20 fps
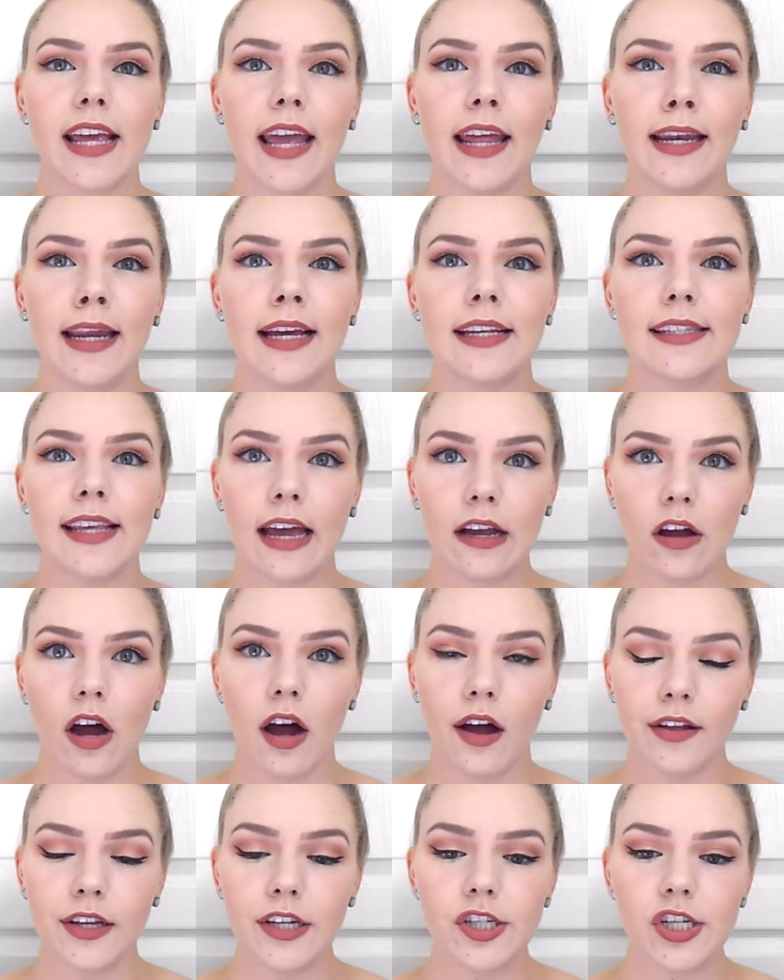in
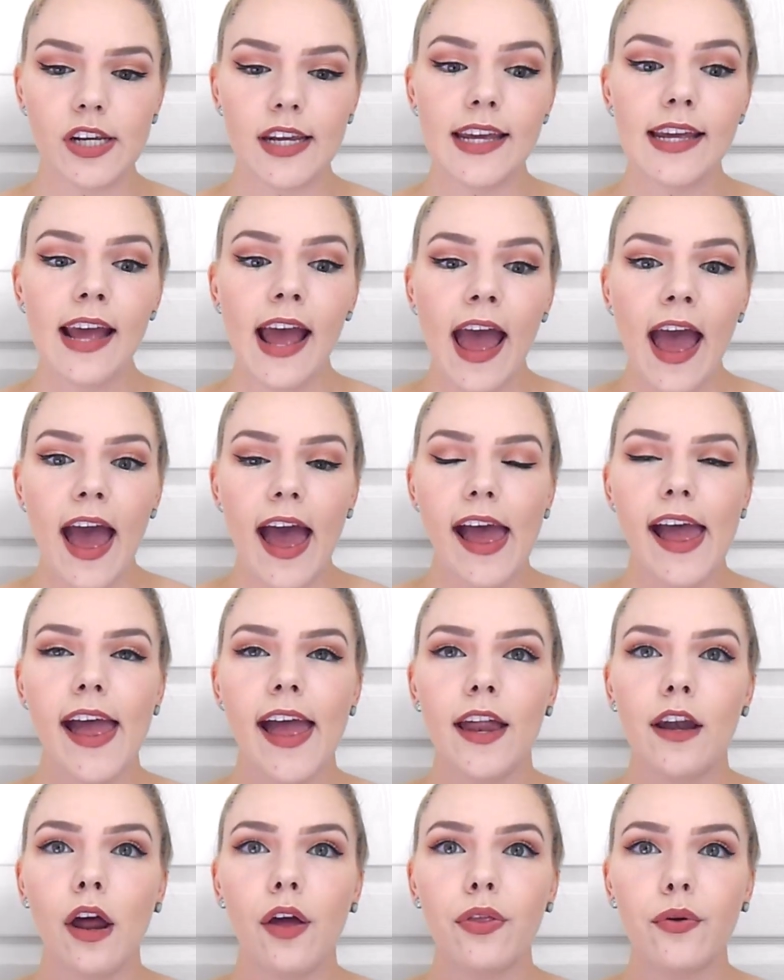psychology
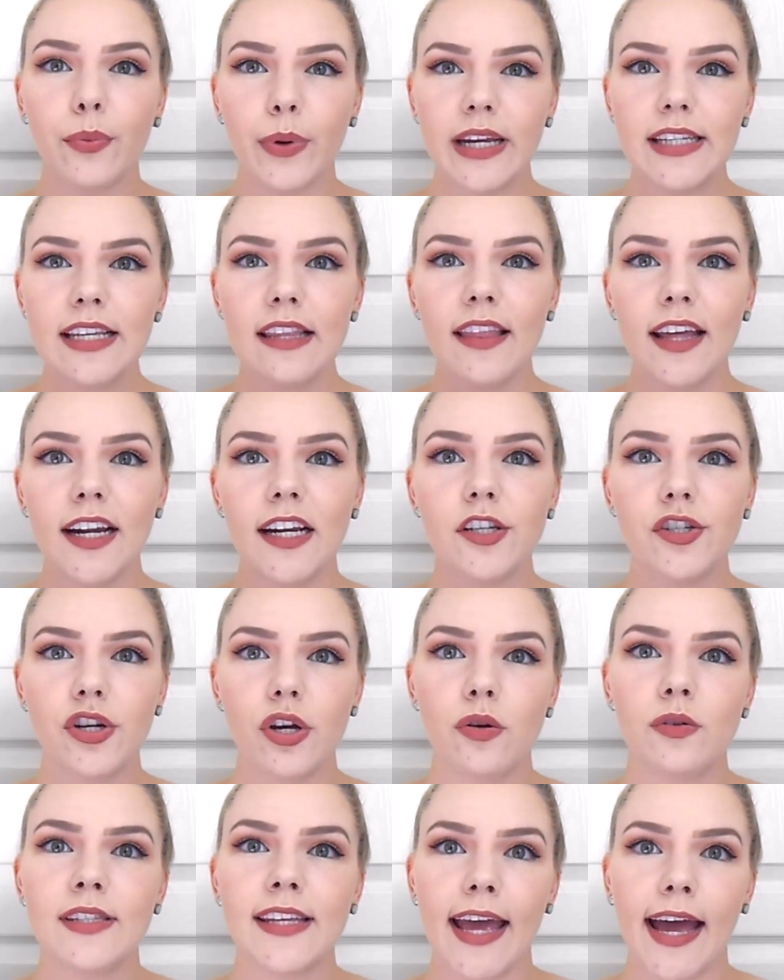and the reason that I
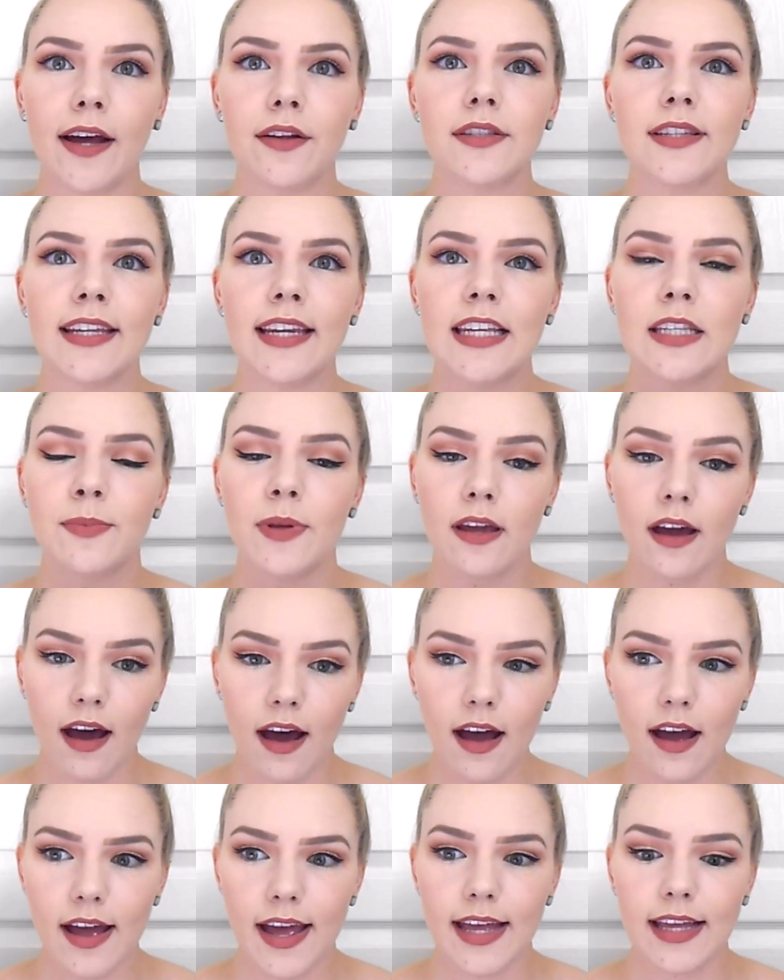chose counseling is
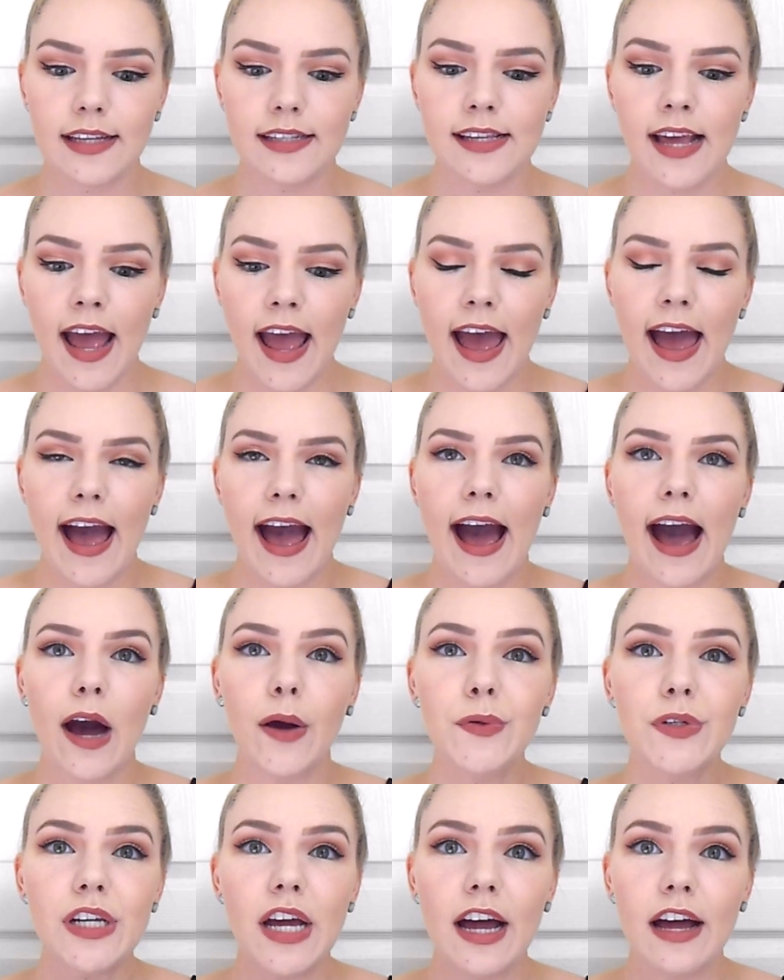because
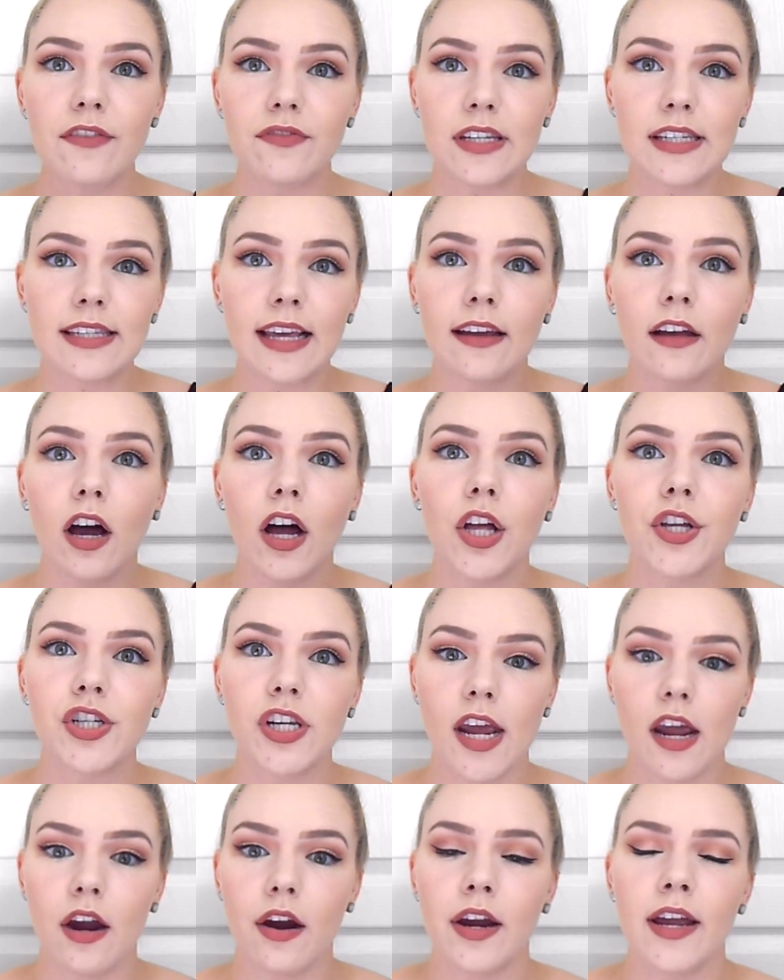out of the
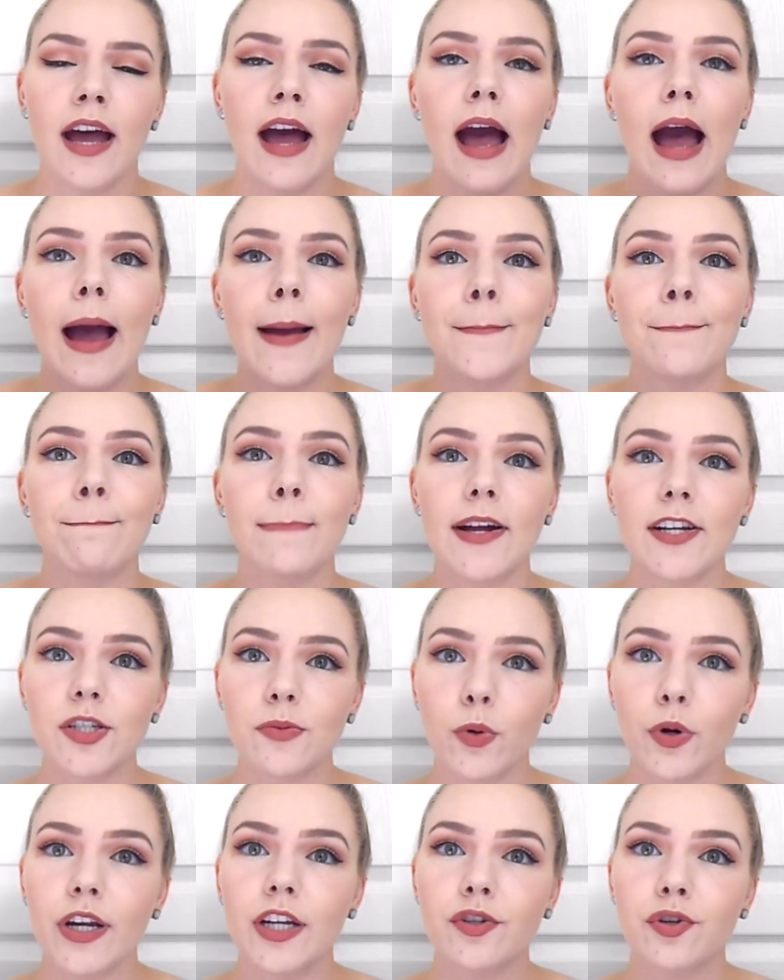psychology area, I'm
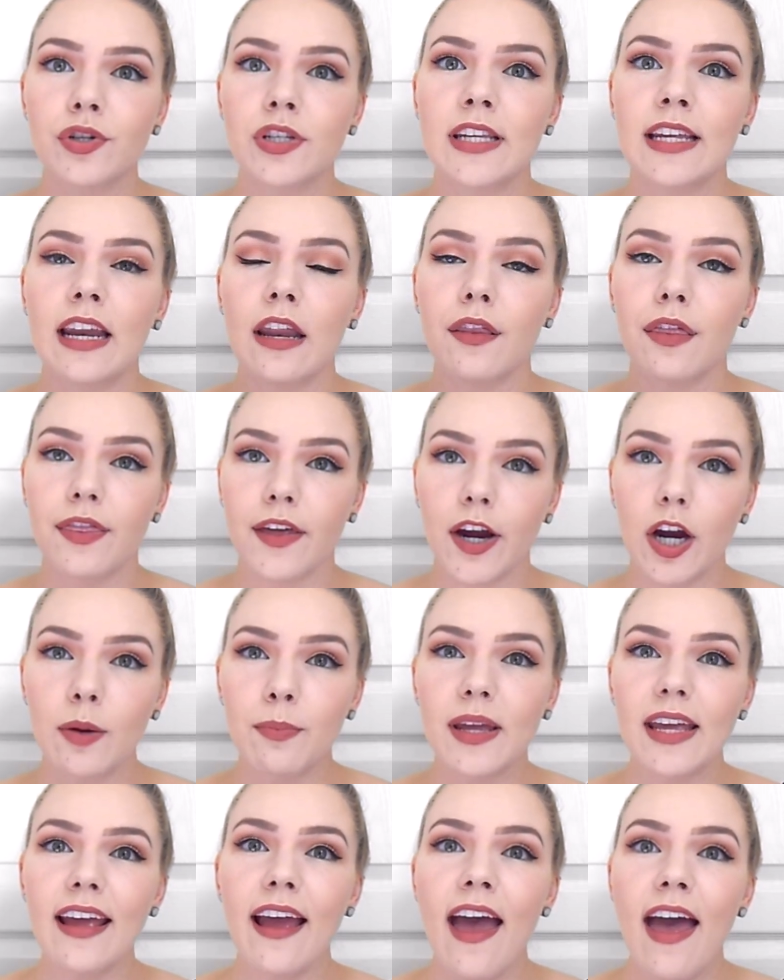much more interested in
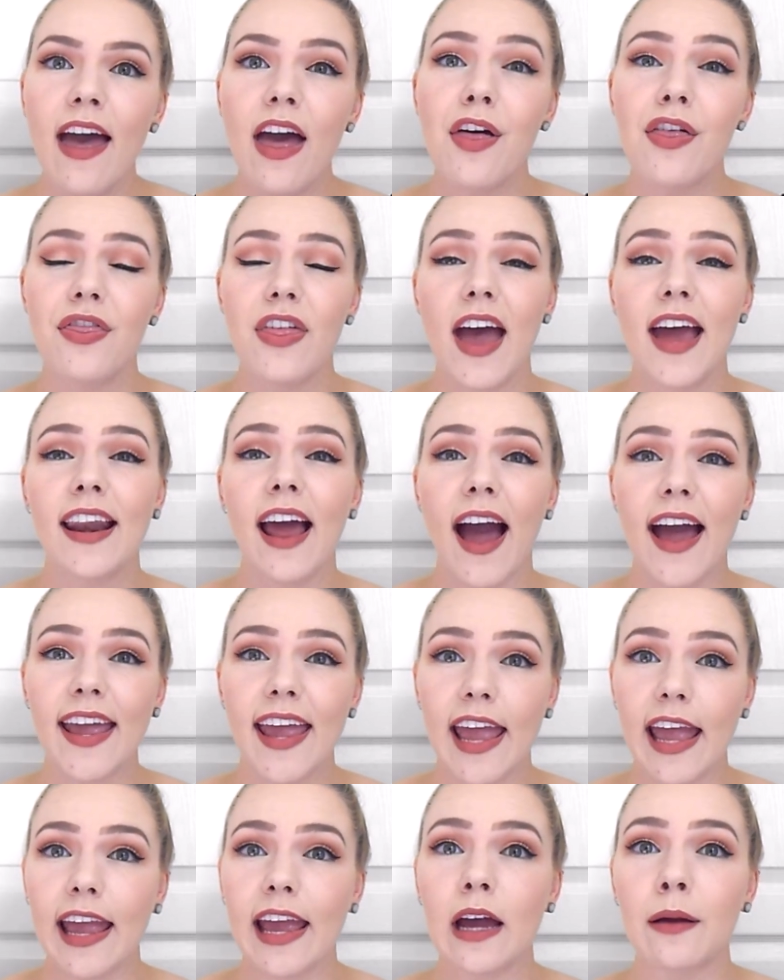therapy than
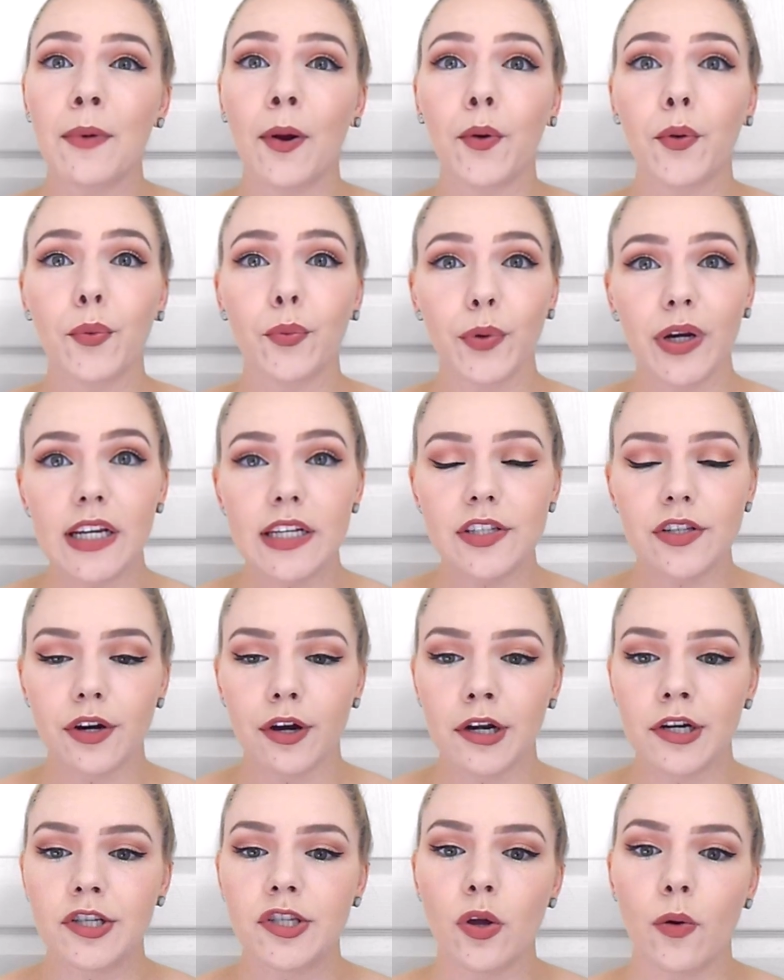I am research.